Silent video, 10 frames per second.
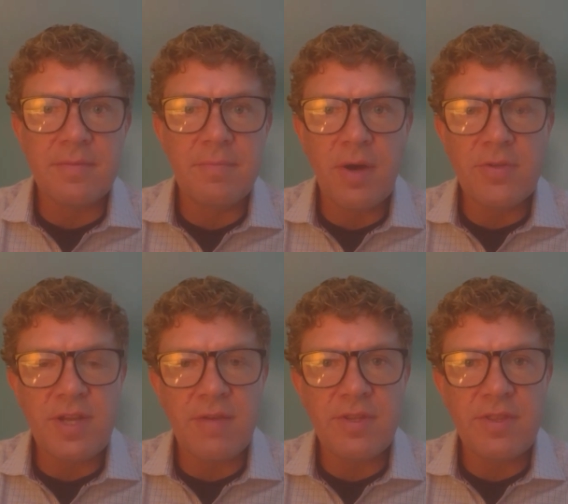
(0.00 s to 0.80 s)
most
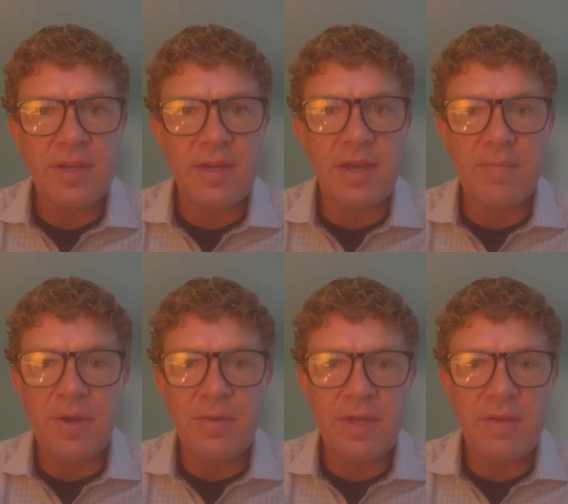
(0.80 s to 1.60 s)
everything. A
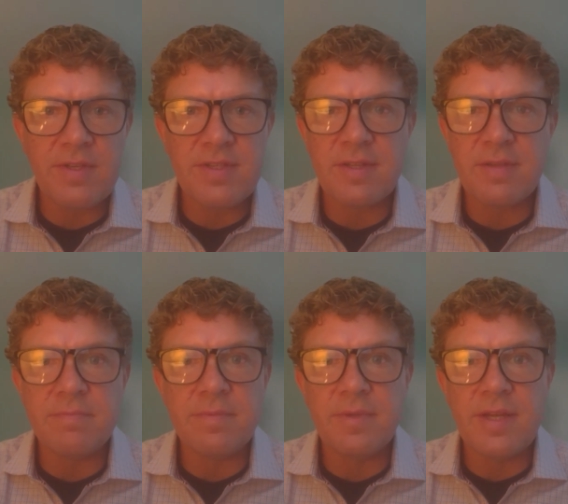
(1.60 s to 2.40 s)
company would give us a
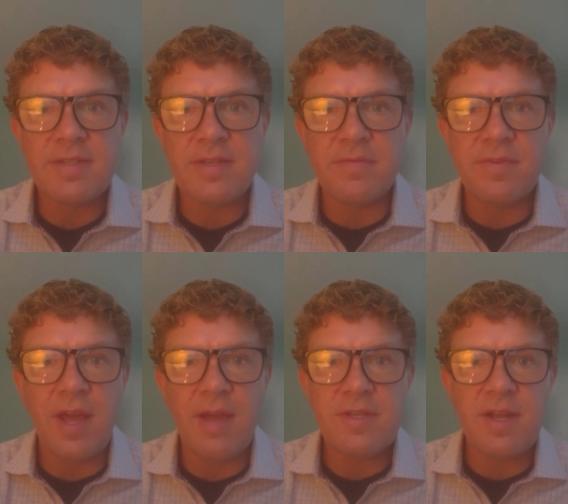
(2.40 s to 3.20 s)
list of
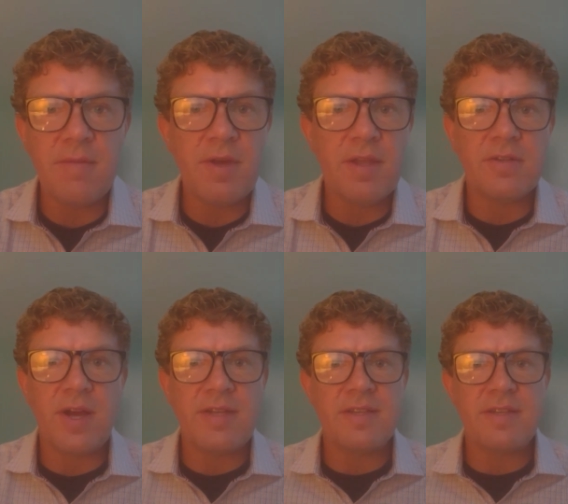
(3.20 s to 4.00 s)
names and email
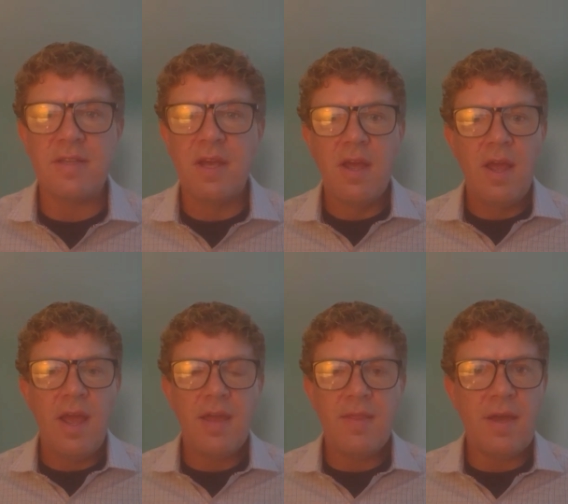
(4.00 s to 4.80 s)
addresses,
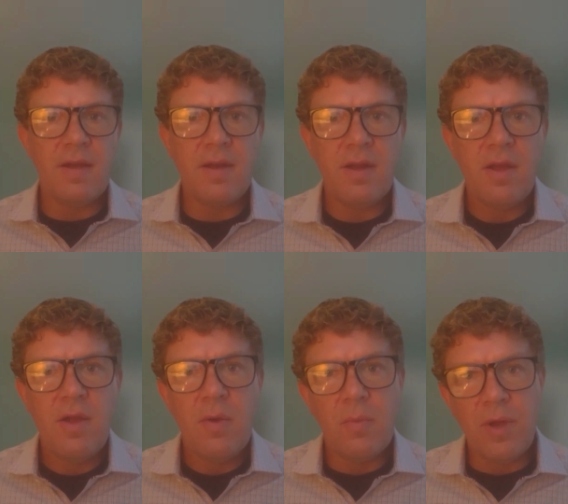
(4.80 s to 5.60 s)
and then
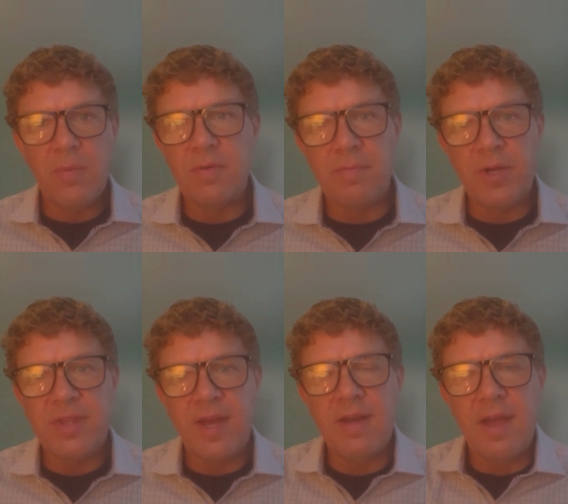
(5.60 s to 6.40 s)
we would put
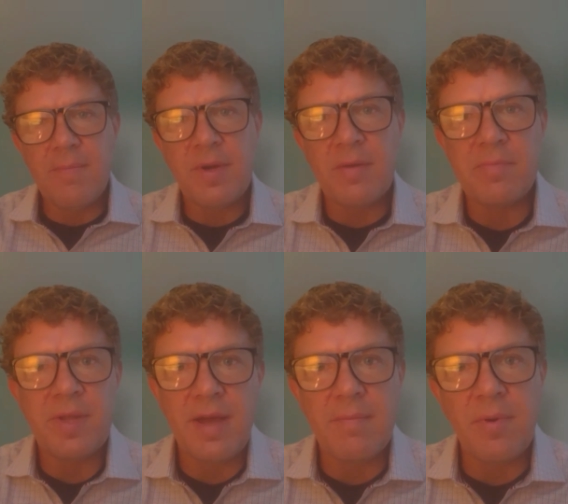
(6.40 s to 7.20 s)
that in a HIPAA
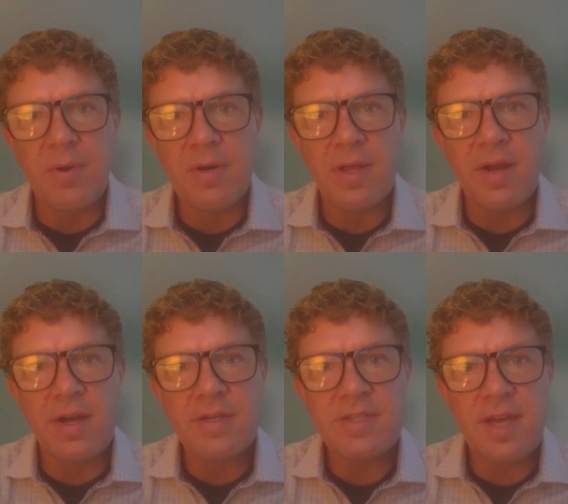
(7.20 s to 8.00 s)
compliant portal on
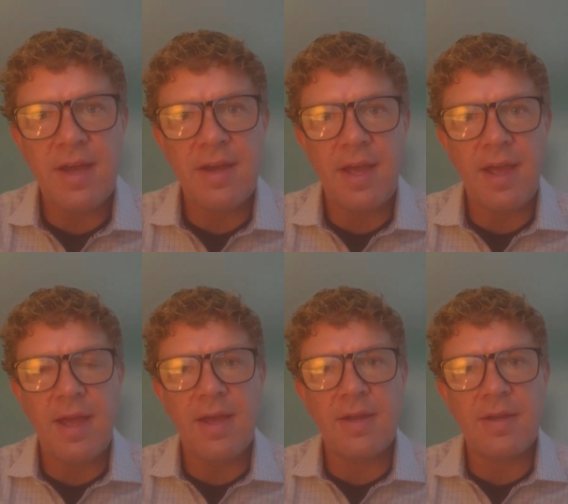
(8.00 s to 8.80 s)
our side,
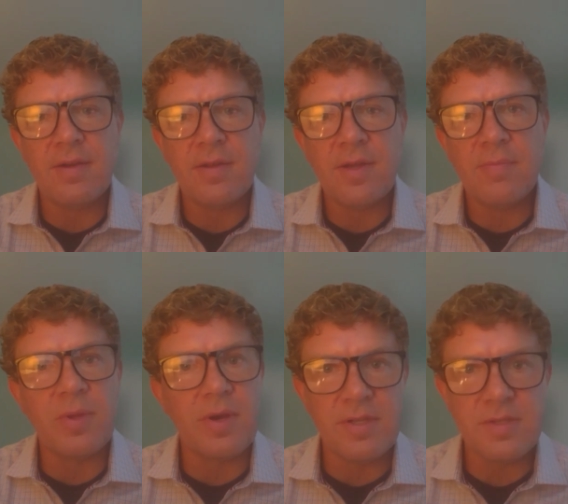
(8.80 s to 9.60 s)
and the
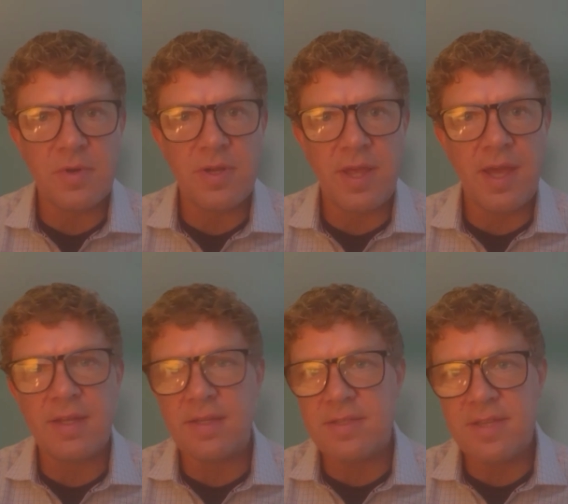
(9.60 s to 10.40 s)
employees would
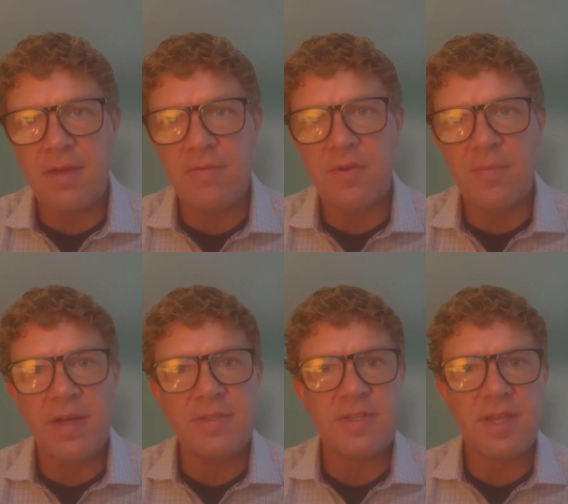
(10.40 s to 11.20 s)
get consent from
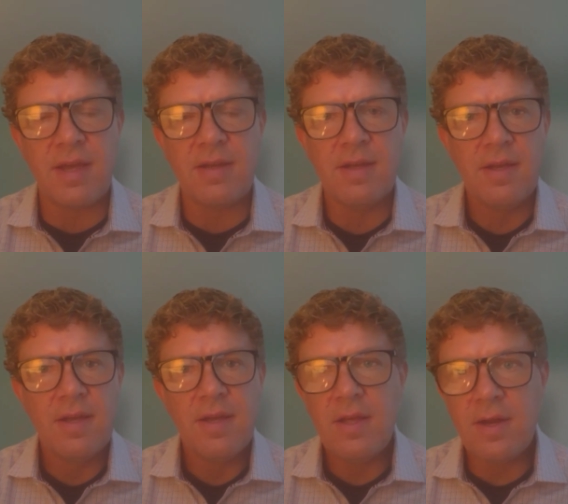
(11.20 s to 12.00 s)
us that,
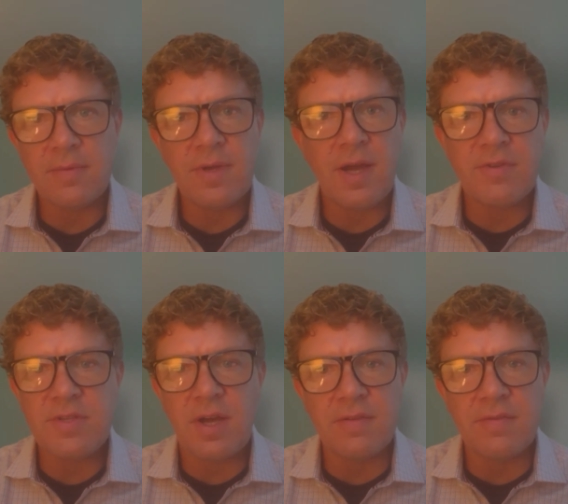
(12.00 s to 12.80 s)
covers
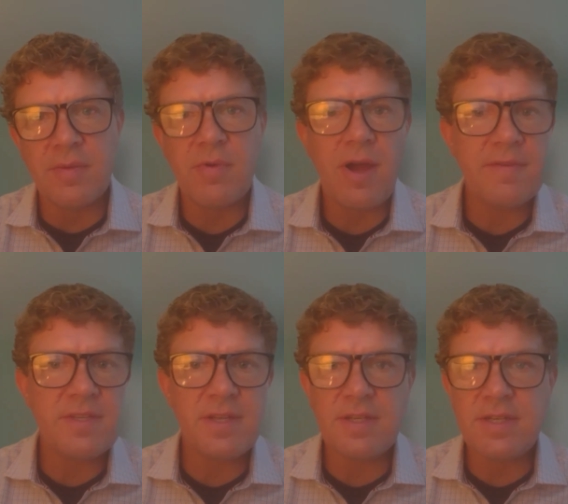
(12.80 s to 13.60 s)
all of their
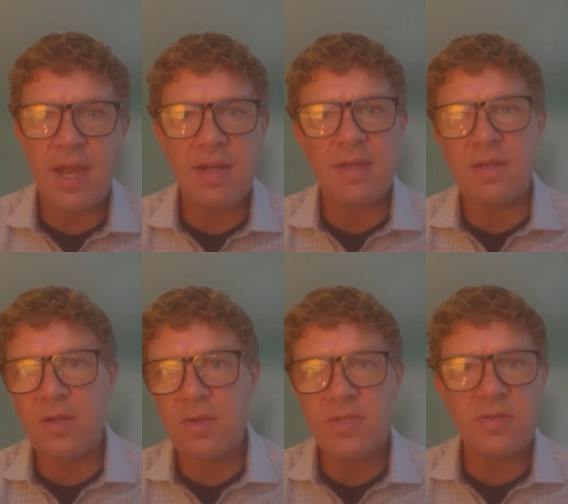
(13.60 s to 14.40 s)
privacy and data and usage